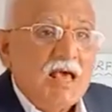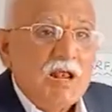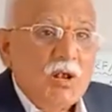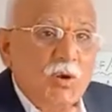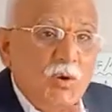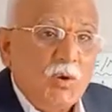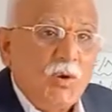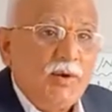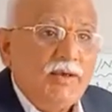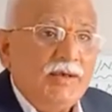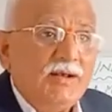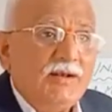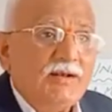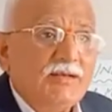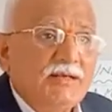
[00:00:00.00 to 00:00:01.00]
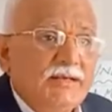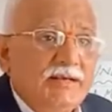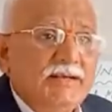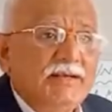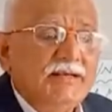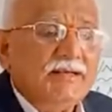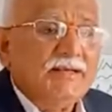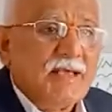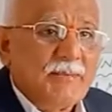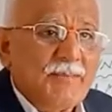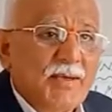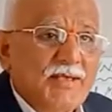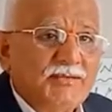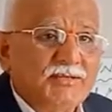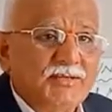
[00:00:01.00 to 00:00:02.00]
lower heat
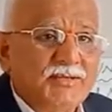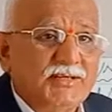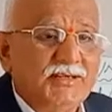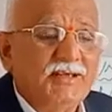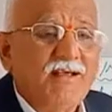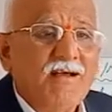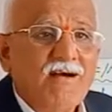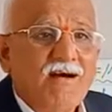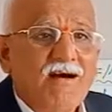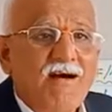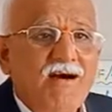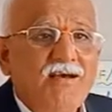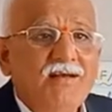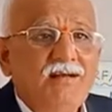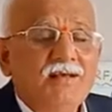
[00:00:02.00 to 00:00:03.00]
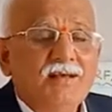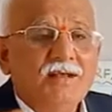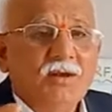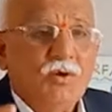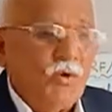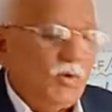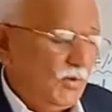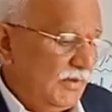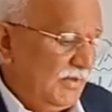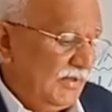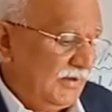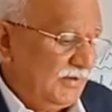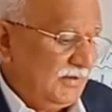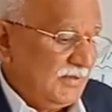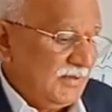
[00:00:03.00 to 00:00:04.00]
capacity or
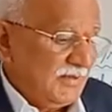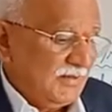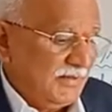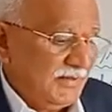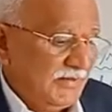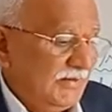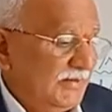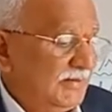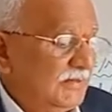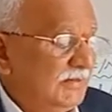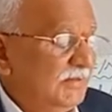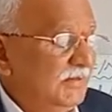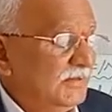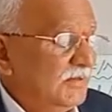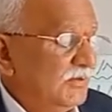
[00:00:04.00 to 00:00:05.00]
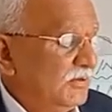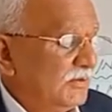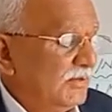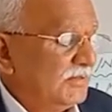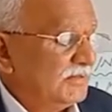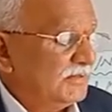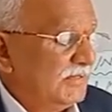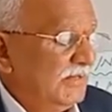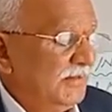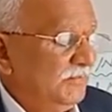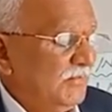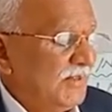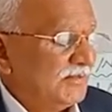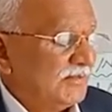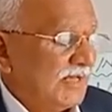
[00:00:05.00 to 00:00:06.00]
lower heat, you can
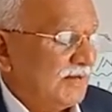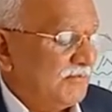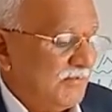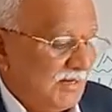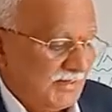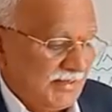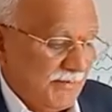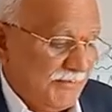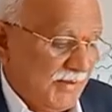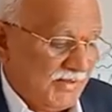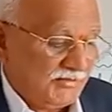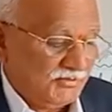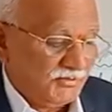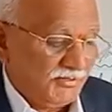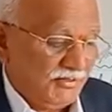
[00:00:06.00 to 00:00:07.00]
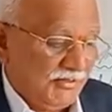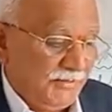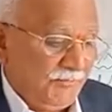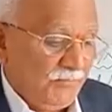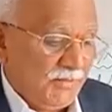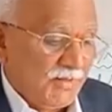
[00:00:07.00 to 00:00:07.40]
say thermal capacity,